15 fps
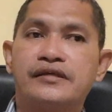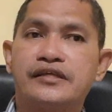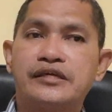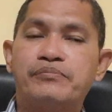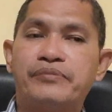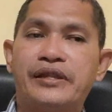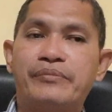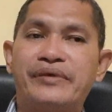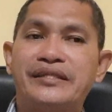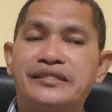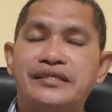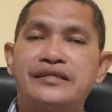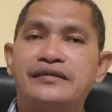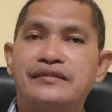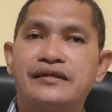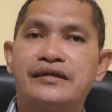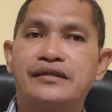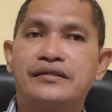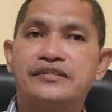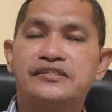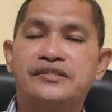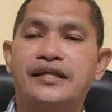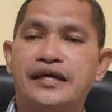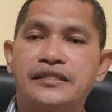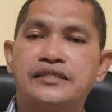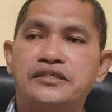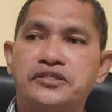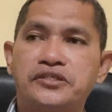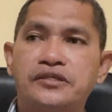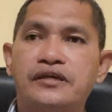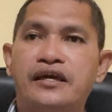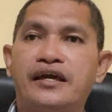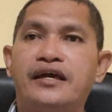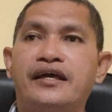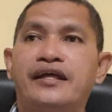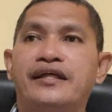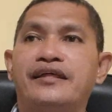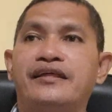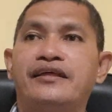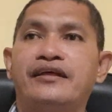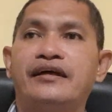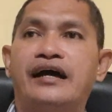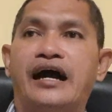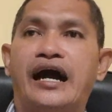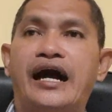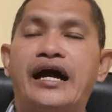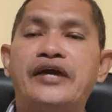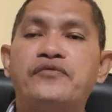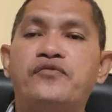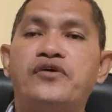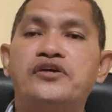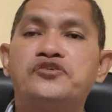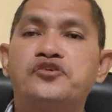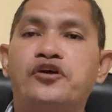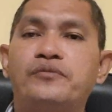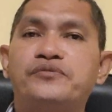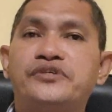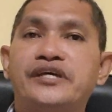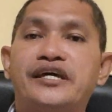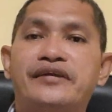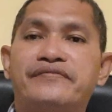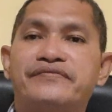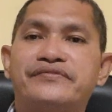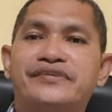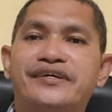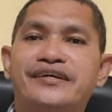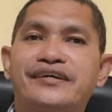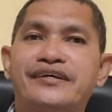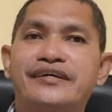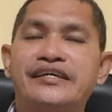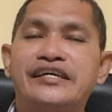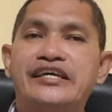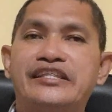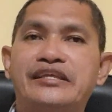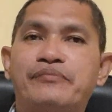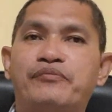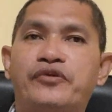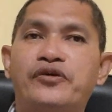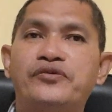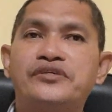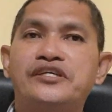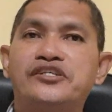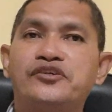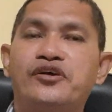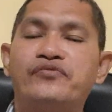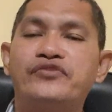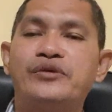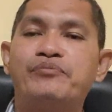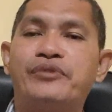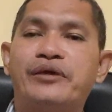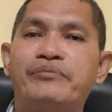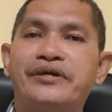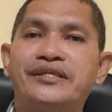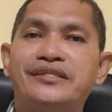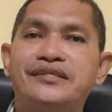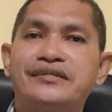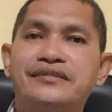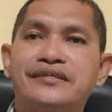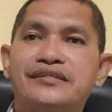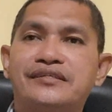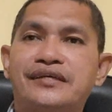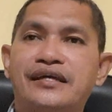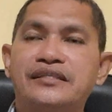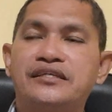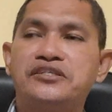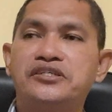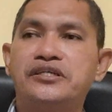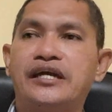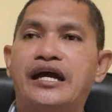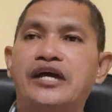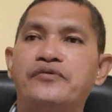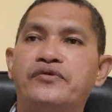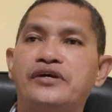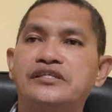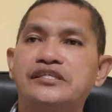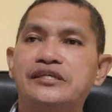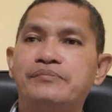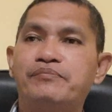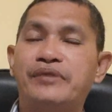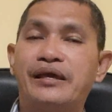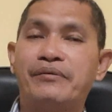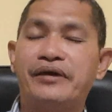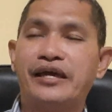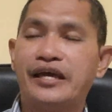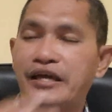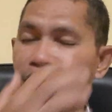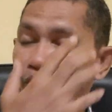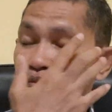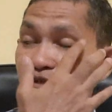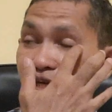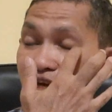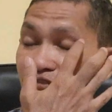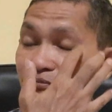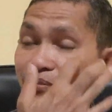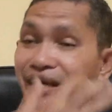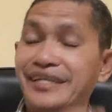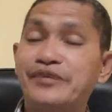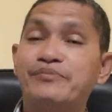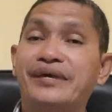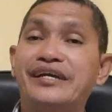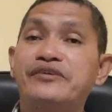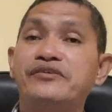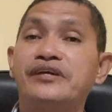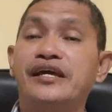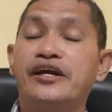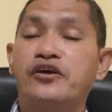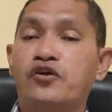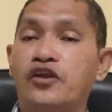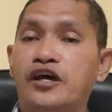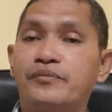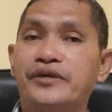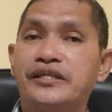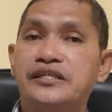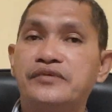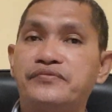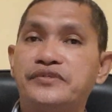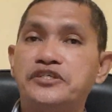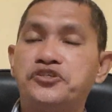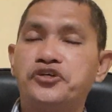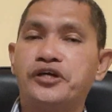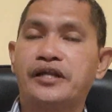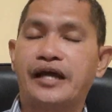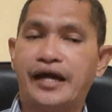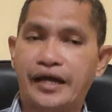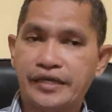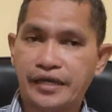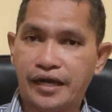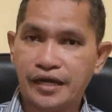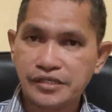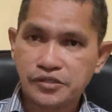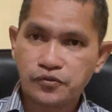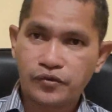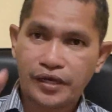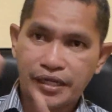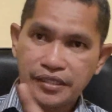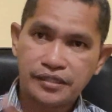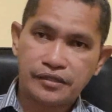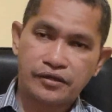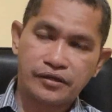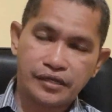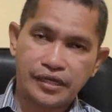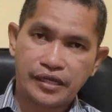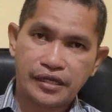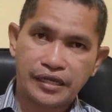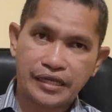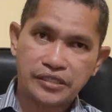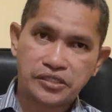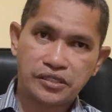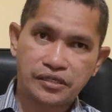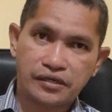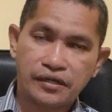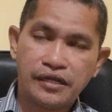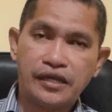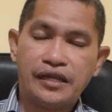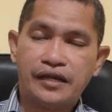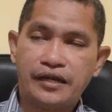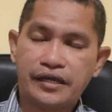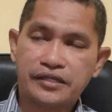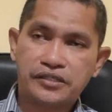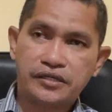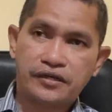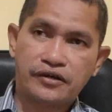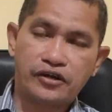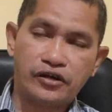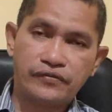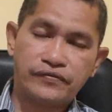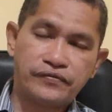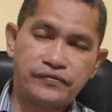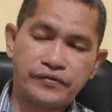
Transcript: implementing the strategy, I was observed in the process of implementing the strategy, I was observed by my collaborative teacher. I asked one lecturer of